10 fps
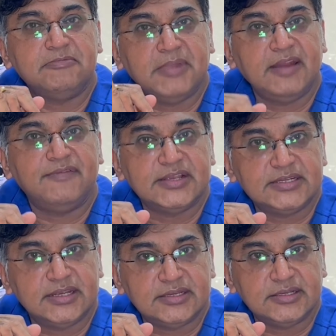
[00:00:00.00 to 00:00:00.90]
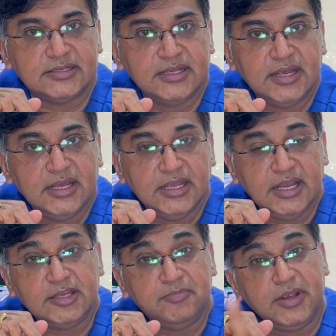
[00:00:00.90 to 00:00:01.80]
manifestations,
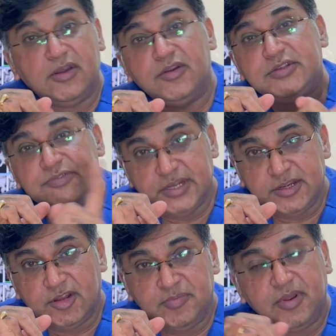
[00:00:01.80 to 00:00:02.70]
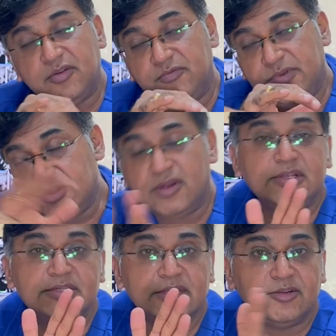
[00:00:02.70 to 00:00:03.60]
either because of syndopa or without the
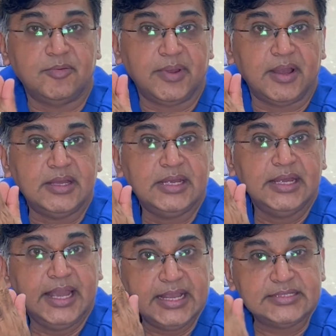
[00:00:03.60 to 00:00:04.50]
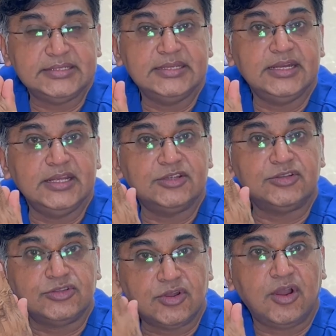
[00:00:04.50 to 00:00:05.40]
syndopa, STN is
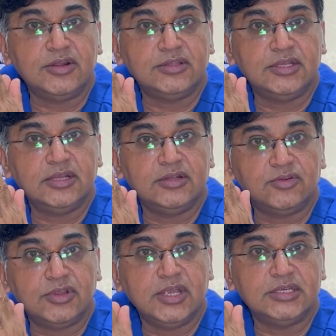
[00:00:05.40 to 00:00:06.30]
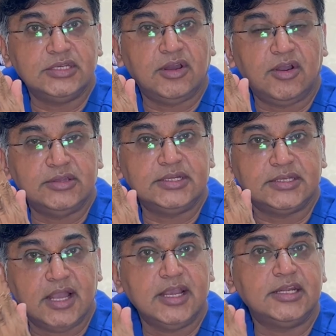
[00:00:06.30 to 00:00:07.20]
not the location or the
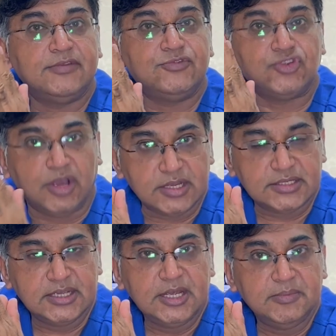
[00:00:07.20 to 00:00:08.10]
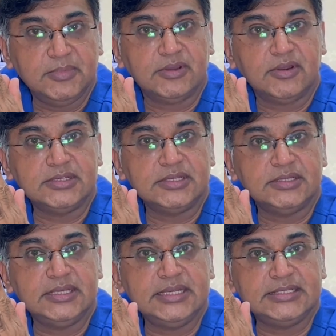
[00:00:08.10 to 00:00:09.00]
target of choice, because
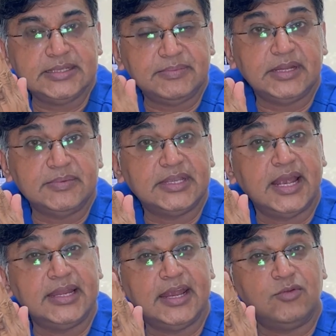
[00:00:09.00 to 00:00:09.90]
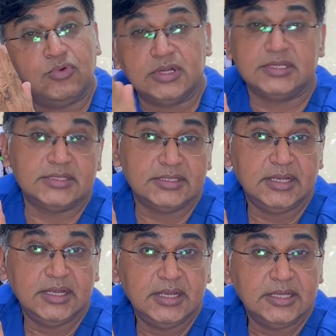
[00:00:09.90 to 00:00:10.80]
these symptoms can get worse.
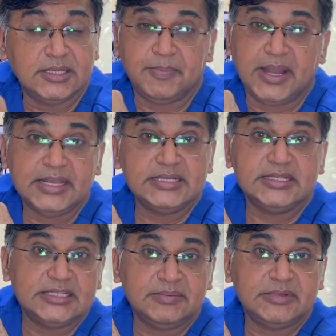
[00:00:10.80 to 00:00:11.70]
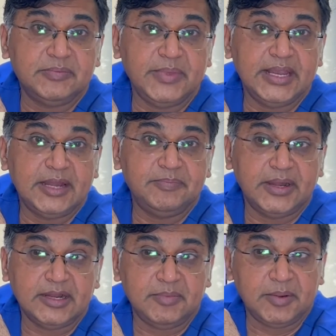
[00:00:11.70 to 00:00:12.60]
The Parkinson symptoms may get
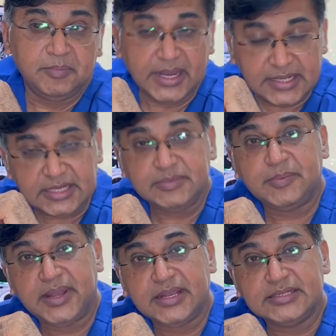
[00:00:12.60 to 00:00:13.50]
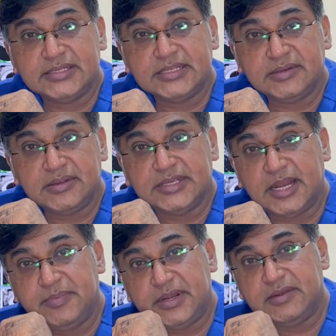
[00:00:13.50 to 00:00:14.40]
better, but by the time the Parkinson symptoms
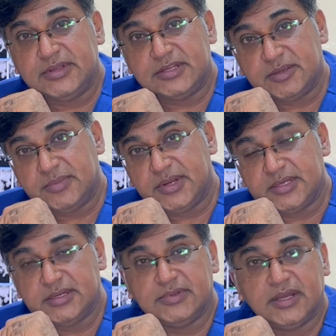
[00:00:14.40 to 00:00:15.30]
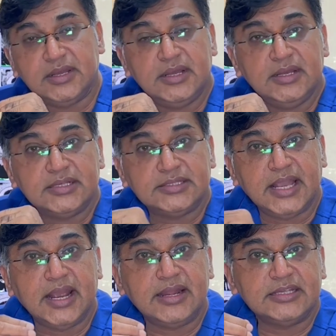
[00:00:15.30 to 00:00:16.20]
get better with the stimulation, if the
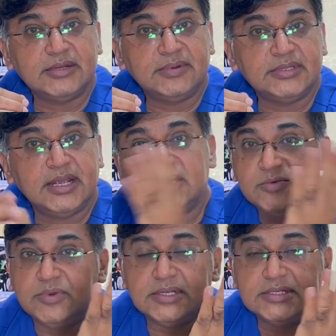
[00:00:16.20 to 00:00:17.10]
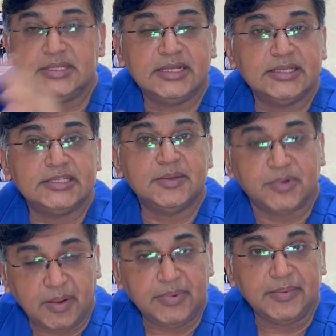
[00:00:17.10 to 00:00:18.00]
psychiatric symptoms gets worse, then there's a
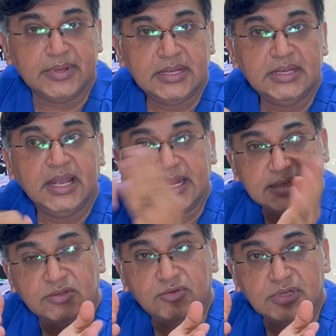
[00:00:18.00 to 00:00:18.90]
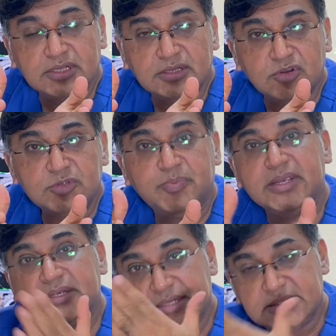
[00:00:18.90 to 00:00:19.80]
problem. And though in those
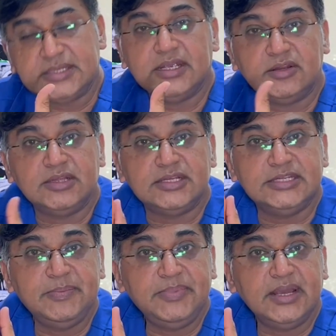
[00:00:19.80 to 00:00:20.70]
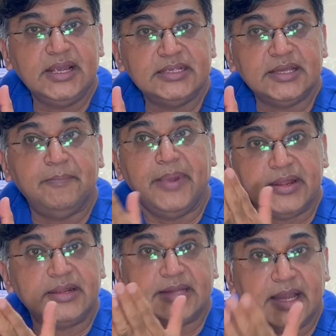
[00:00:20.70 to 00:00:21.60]
patients, the GPI is a
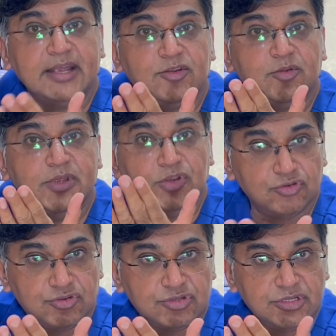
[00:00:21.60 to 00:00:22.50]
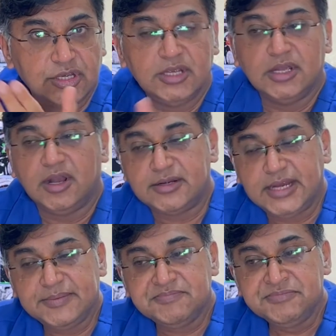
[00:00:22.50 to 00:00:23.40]
better target to be used. All
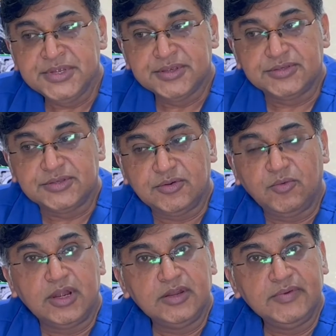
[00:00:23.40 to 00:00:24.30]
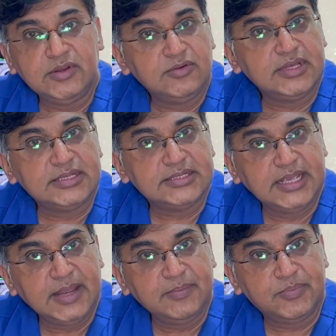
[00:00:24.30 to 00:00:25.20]
right. So what do we do? The
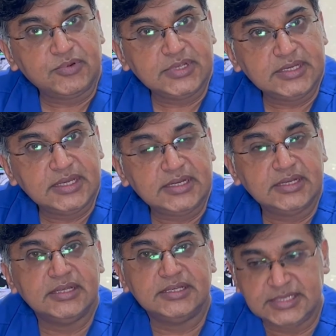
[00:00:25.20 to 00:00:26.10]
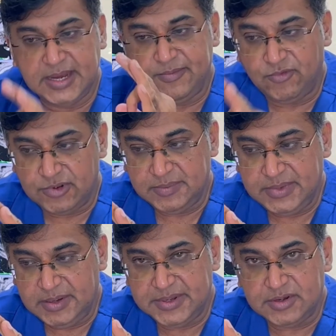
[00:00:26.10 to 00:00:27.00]
same procedure, same 40
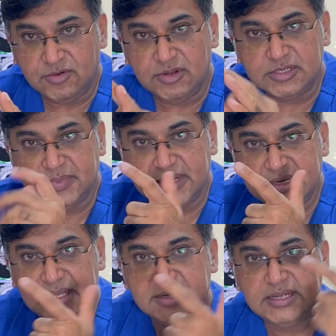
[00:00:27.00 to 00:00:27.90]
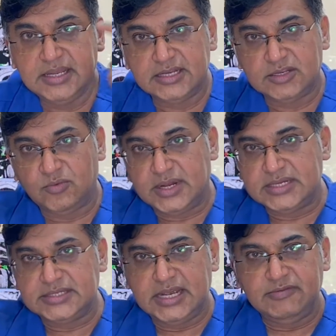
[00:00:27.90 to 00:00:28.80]
millimeter holes, but here is the one
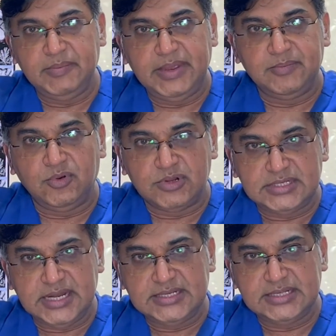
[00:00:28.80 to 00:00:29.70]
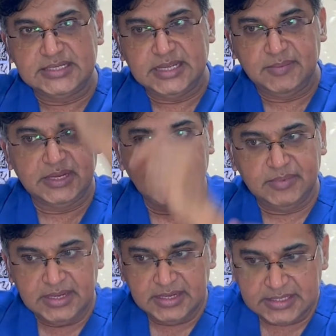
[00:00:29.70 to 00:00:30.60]
side. We make both sides at the same time.
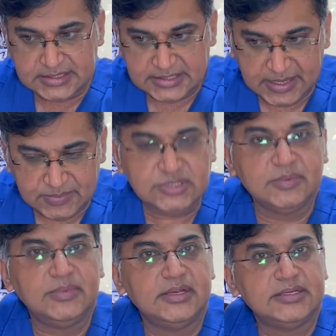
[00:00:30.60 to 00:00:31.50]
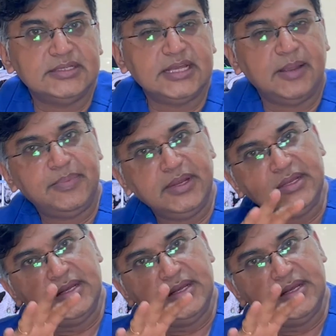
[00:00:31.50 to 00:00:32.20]
Same stimulation is happening.